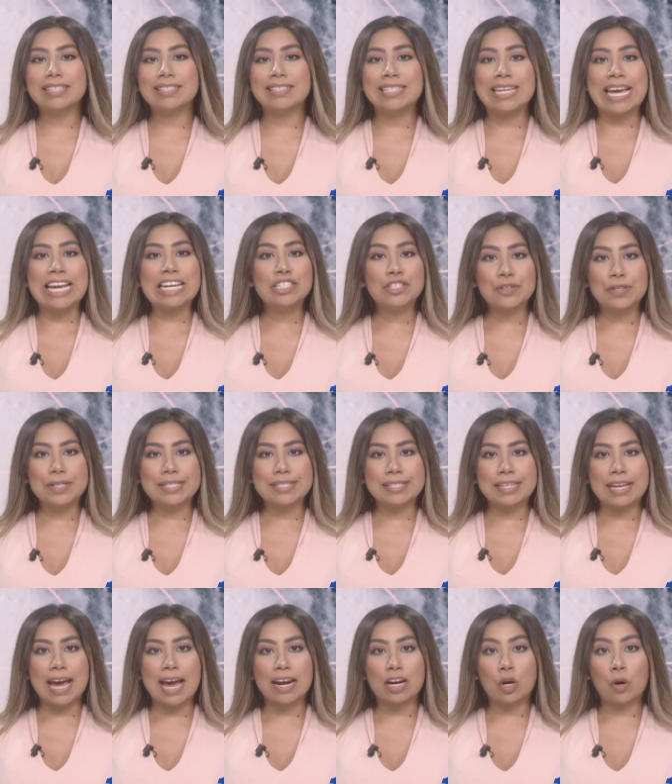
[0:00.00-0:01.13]
dangerous
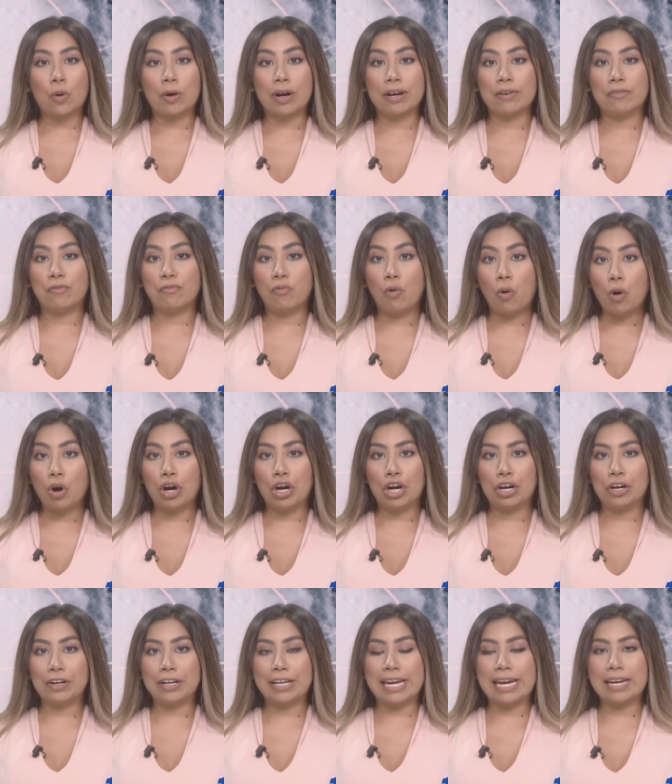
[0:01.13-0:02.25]
Category 4
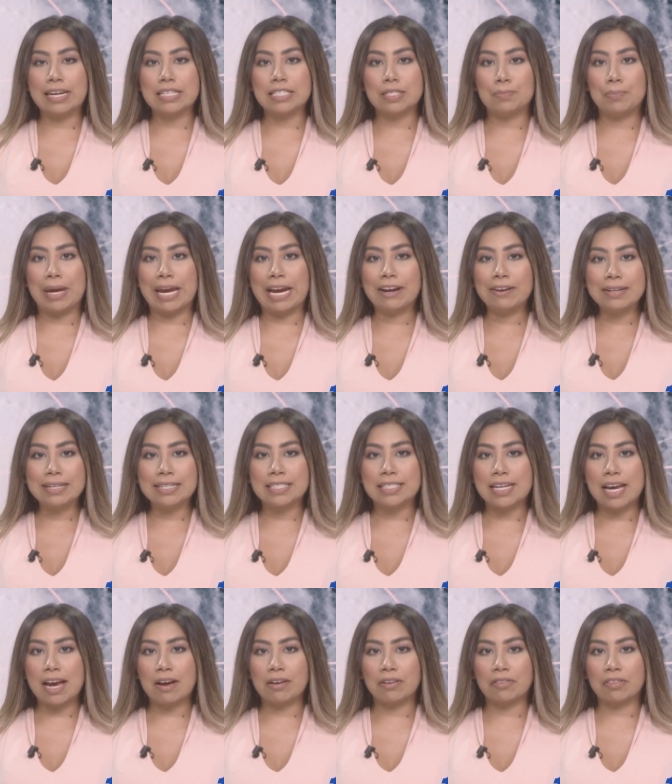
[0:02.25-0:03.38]
hurricane is bearing
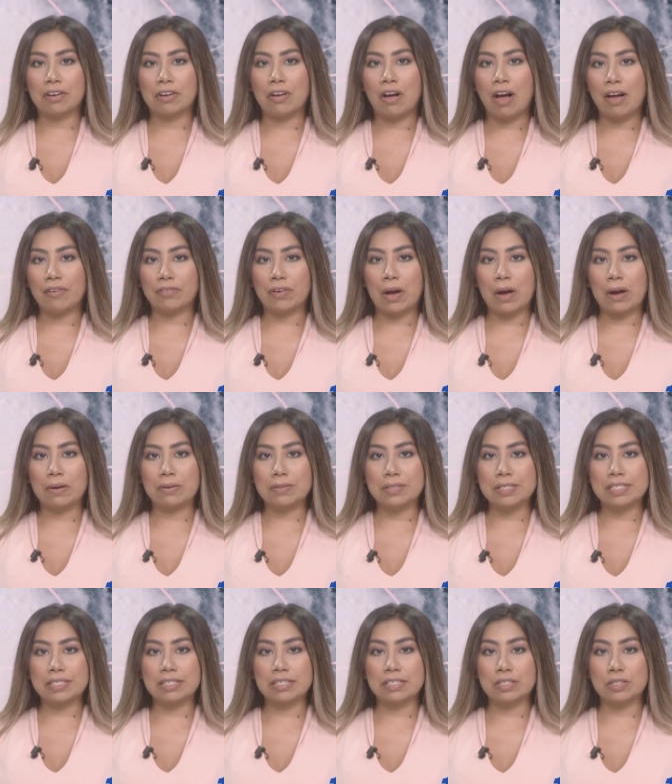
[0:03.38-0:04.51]
down on the Gulf
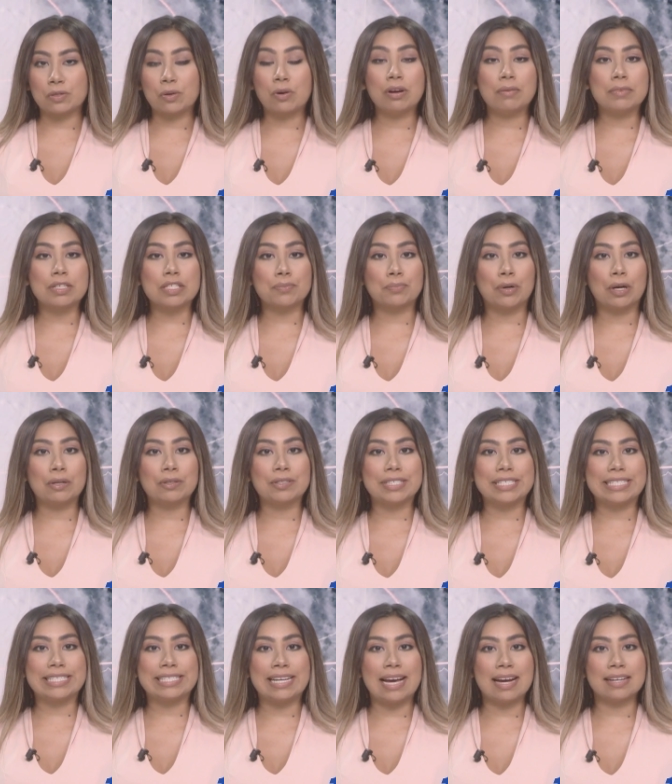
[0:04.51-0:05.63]
Coast. The storm is
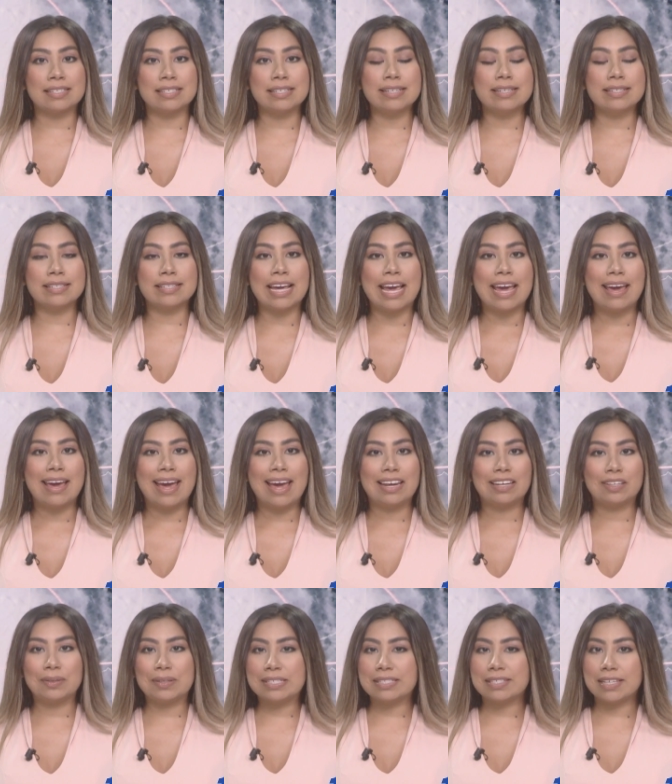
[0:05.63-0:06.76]
approaching Texas
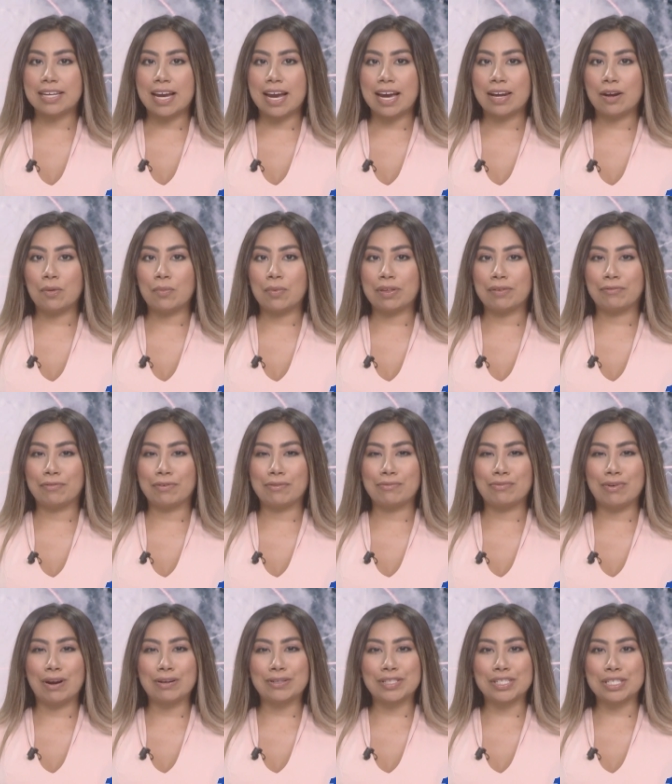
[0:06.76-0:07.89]
and Louisiana with
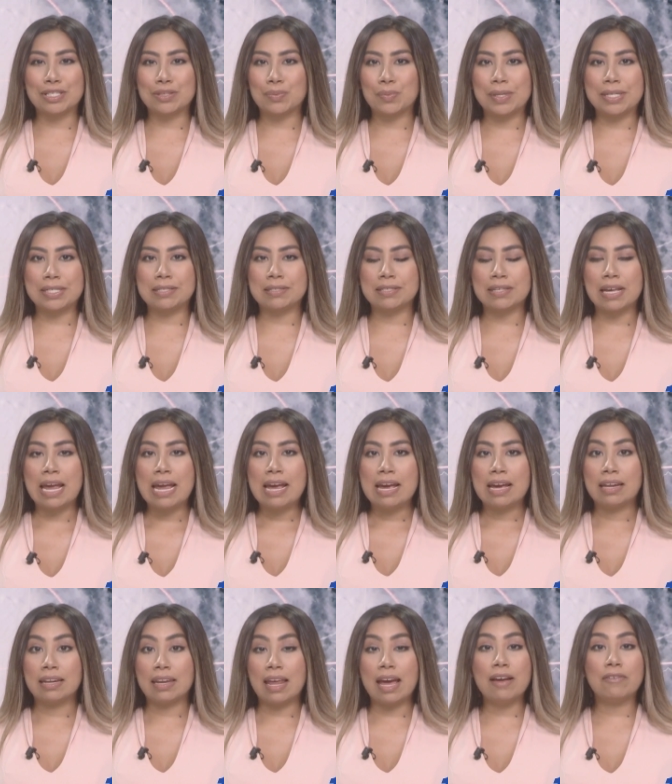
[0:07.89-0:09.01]
ferocious winds
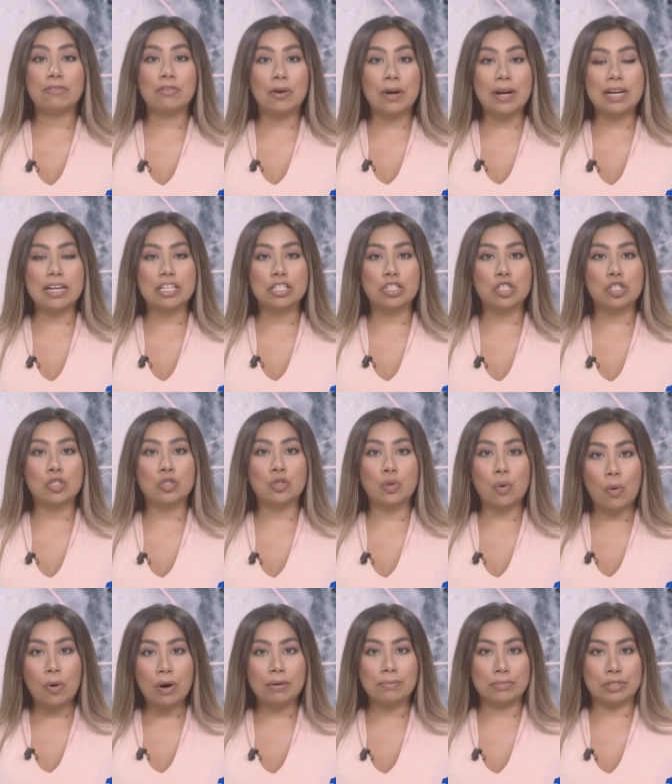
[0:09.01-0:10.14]
and life-threatening
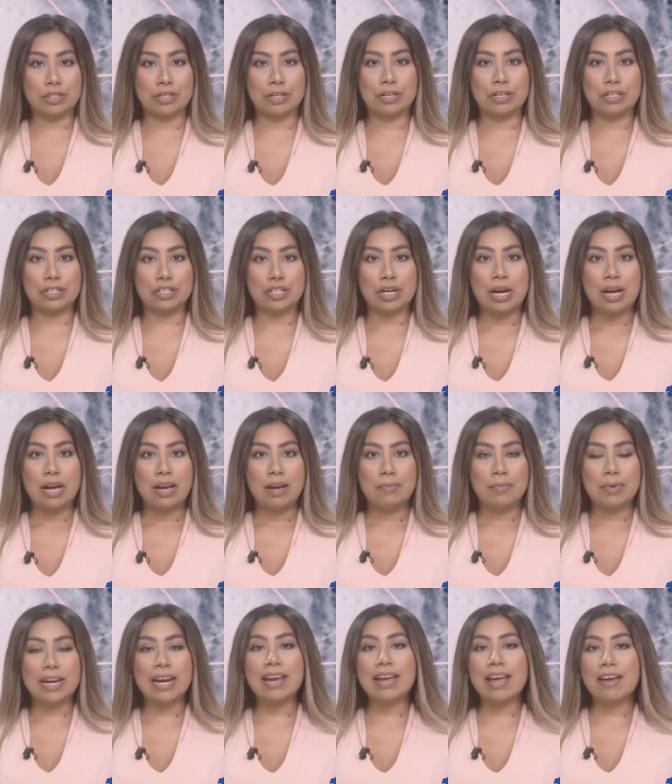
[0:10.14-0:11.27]
storm surge.
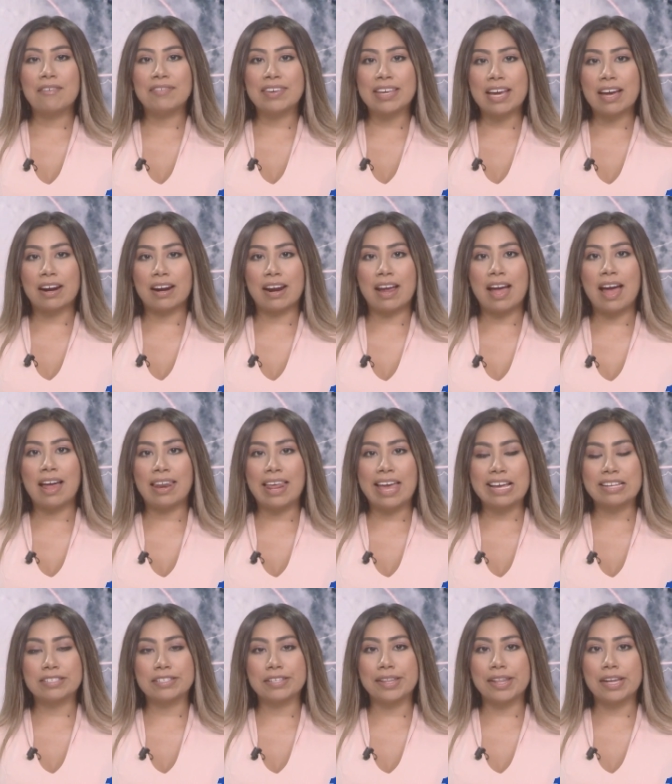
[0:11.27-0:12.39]
Mireya Villarreal
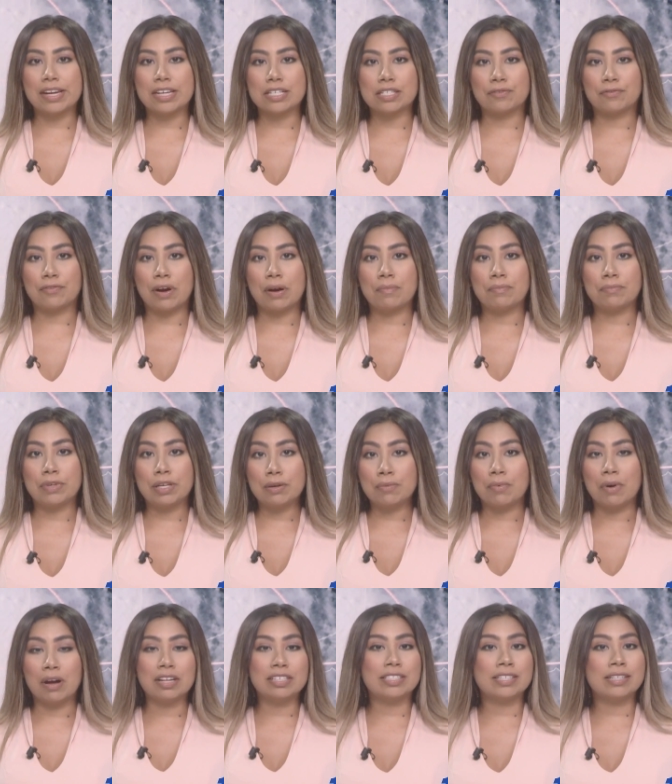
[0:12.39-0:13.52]
has the latest from
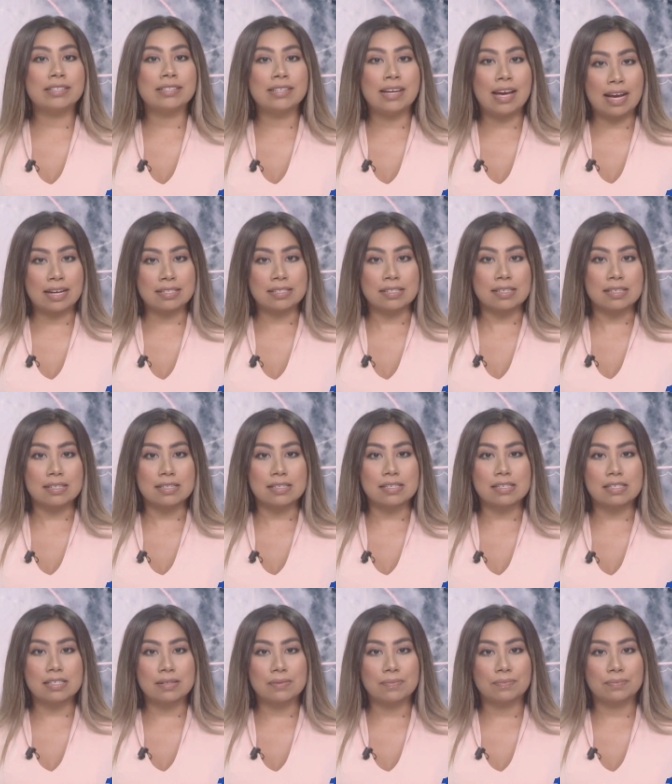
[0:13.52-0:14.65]
Beaumont, Texas.